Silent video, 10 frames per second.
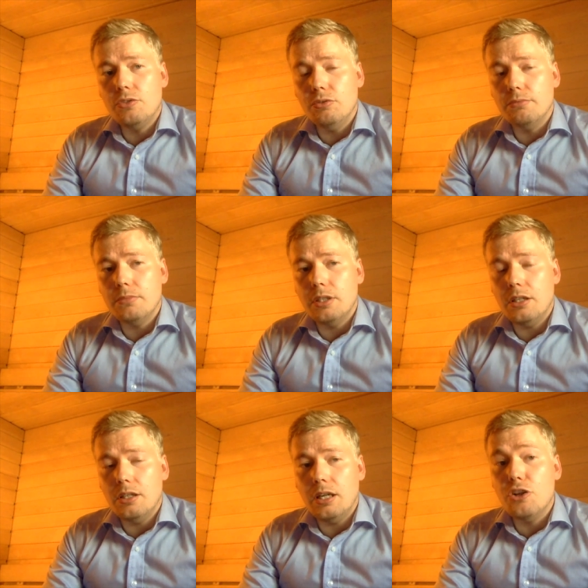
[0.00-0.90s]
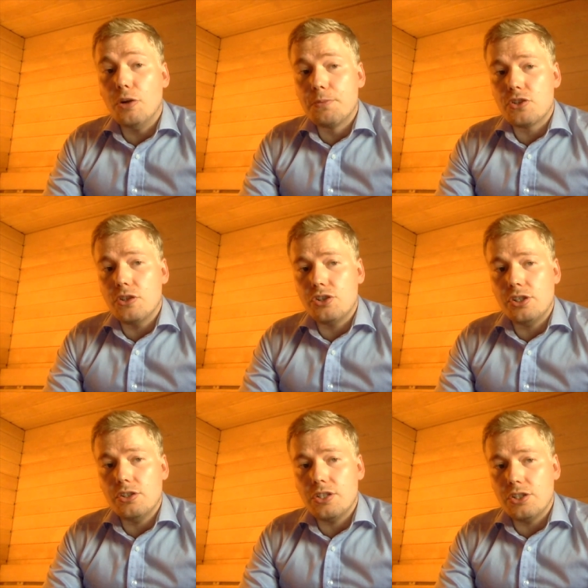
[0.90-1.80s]
to adopt
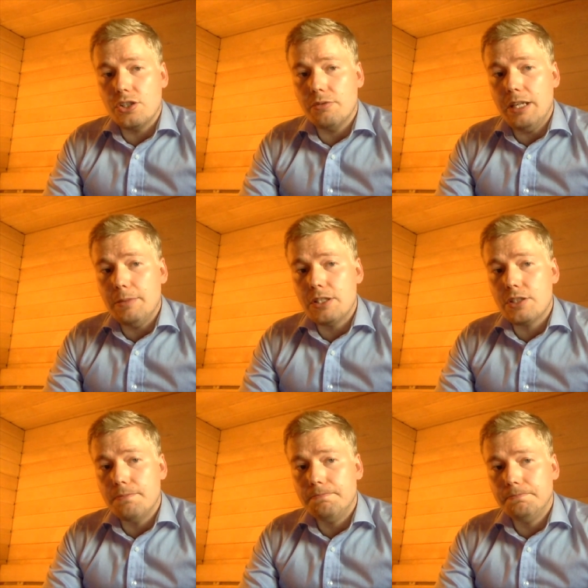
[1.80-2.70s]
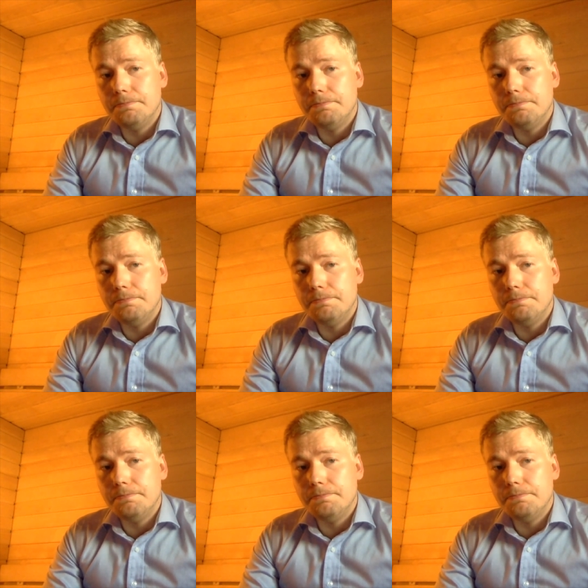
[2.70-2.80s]
such, such agreements.